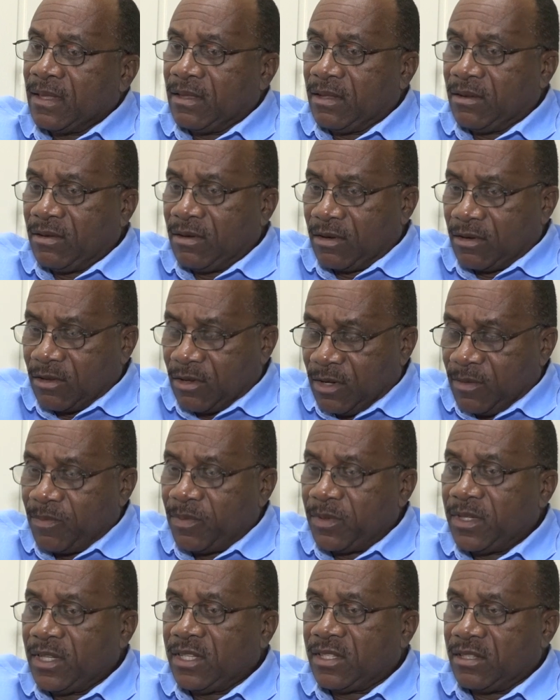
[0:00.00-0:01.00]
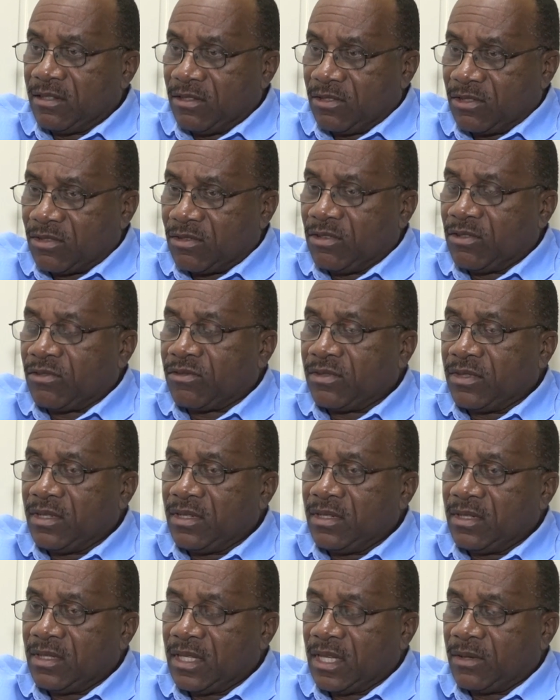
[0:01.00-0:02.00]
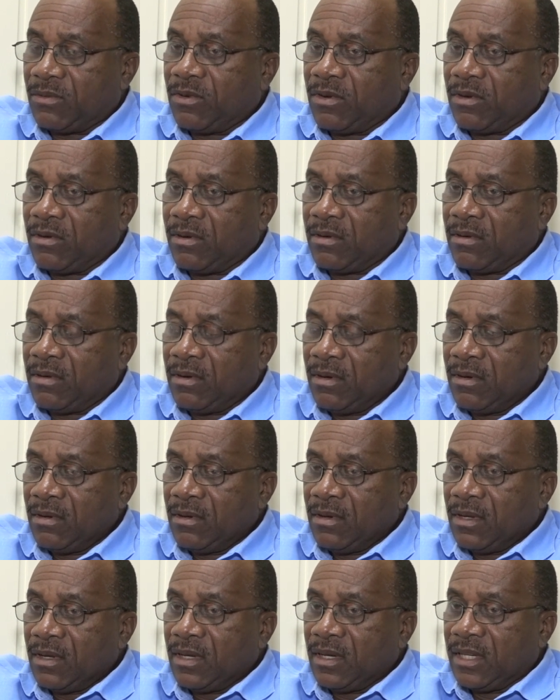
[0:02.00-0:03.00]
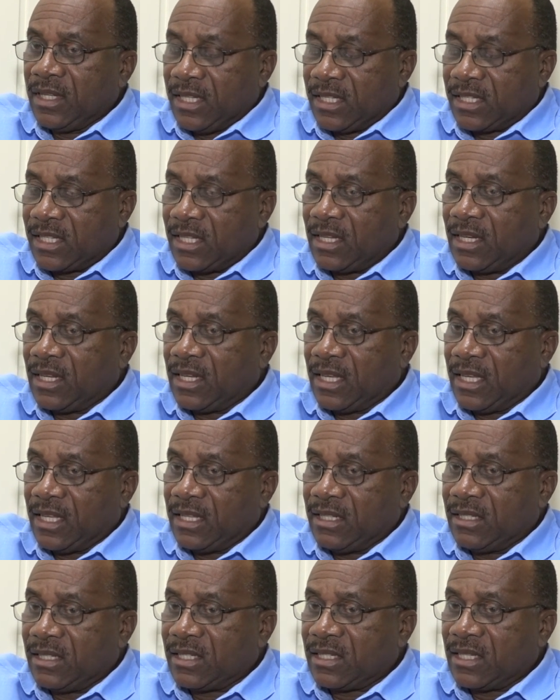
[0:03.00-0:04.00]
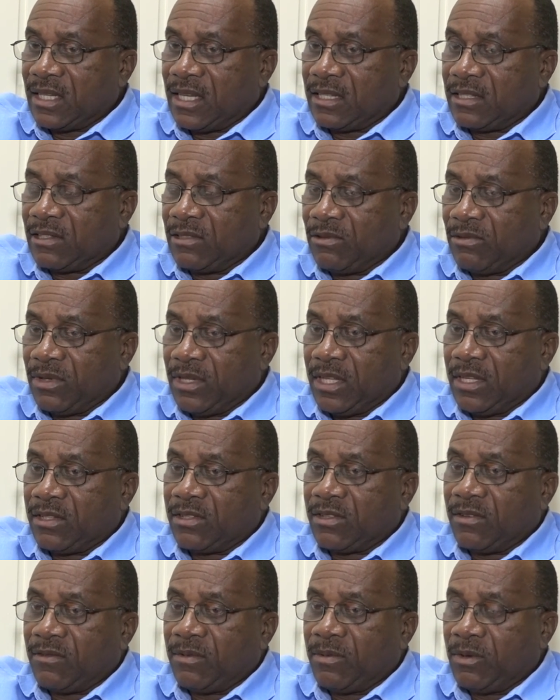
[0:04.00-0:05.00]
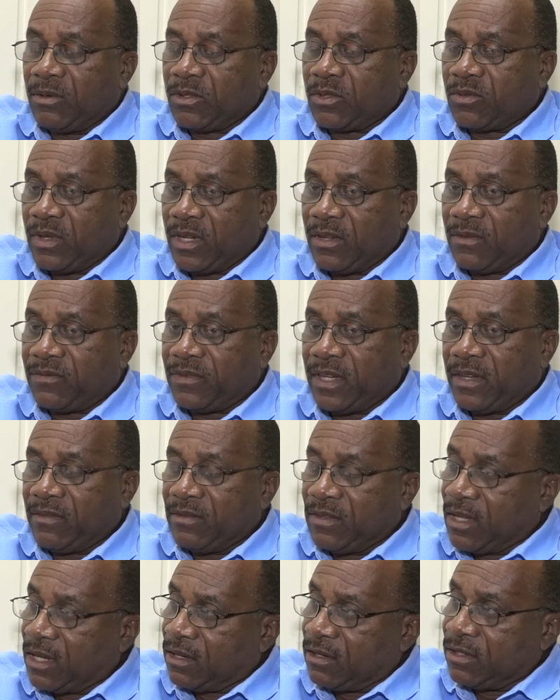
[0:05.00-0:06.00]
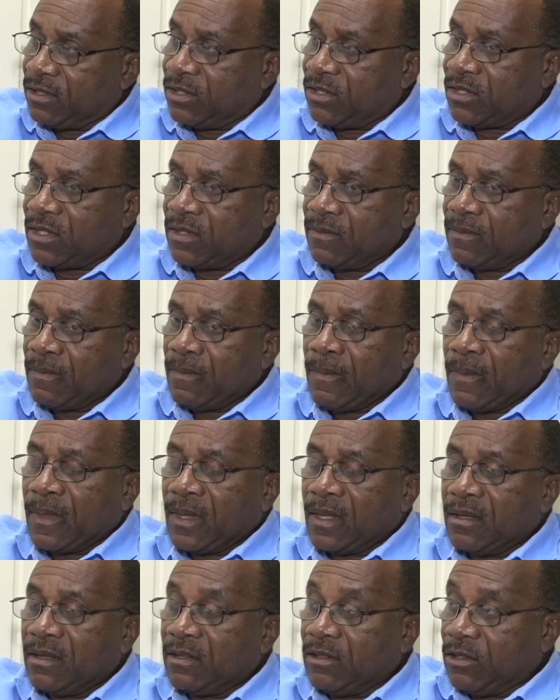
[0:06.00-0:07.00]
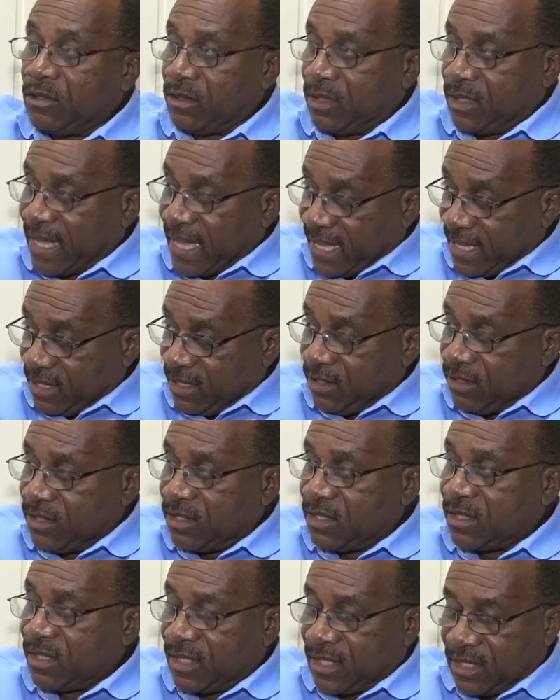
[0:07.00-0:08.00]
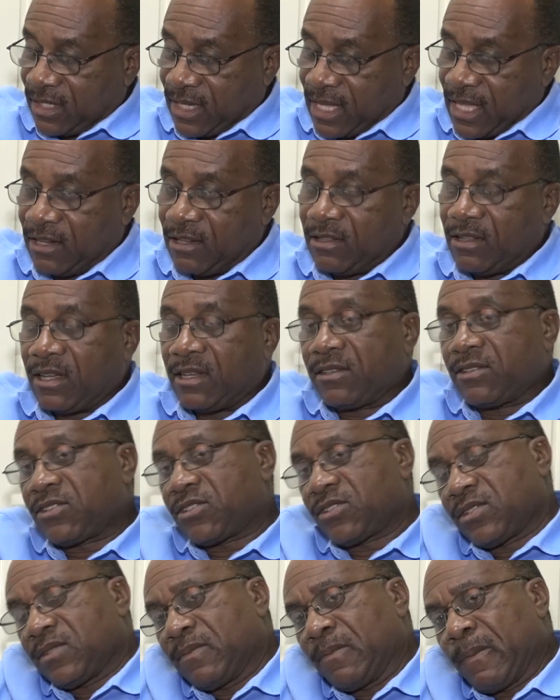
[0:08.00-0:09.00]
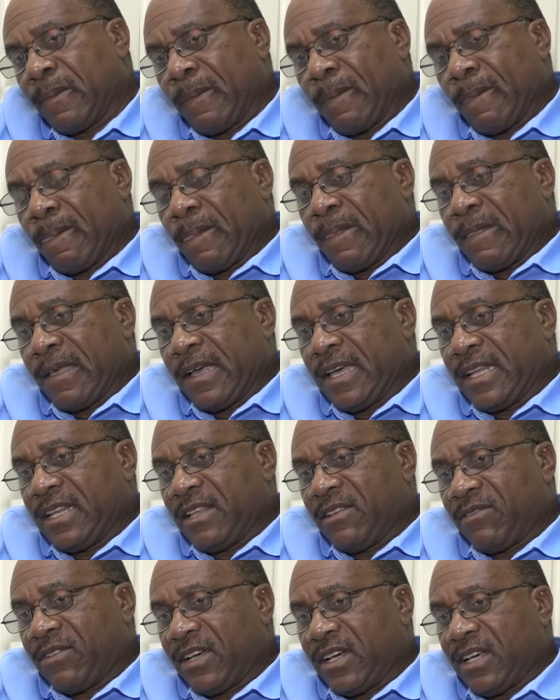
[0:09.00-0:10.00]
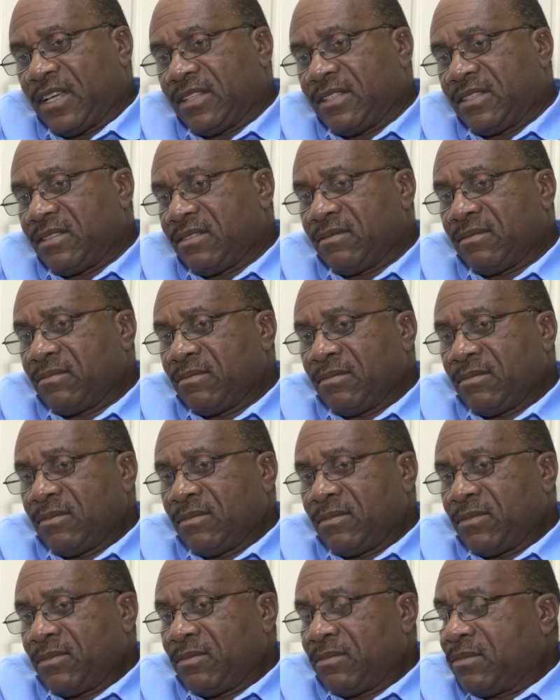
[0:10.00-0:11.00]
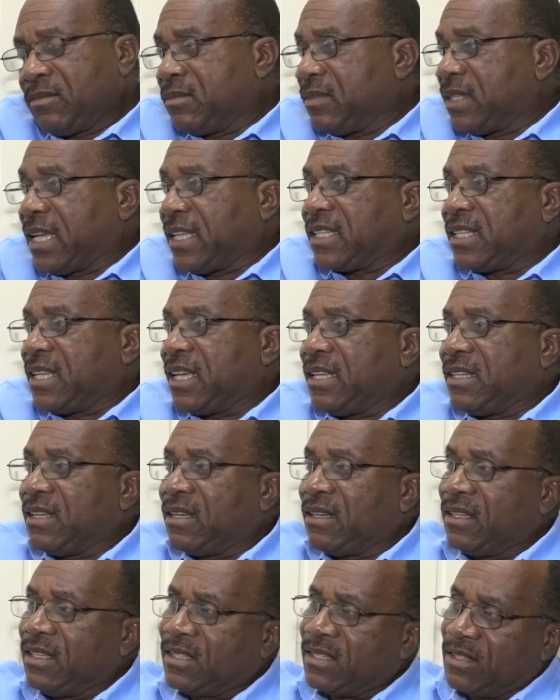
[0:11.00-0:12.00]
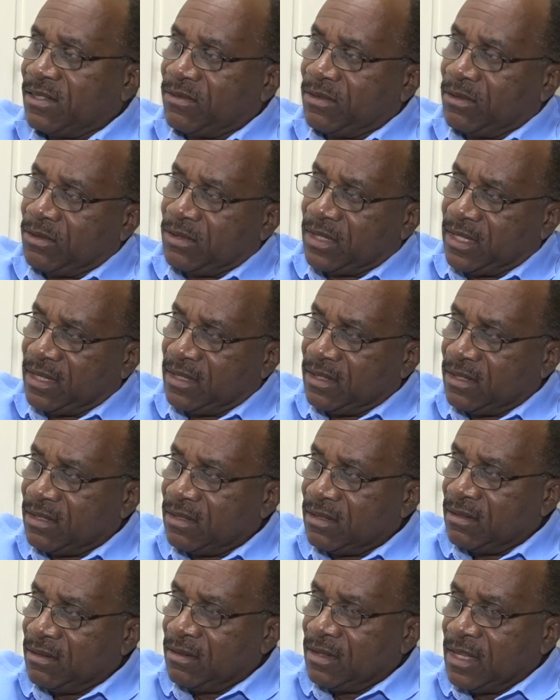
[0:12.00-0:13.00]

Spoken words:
There were companies in this country that were leasing lands at the rate of about $25 Guyana dollars, and they've had 99-year leases for those lands.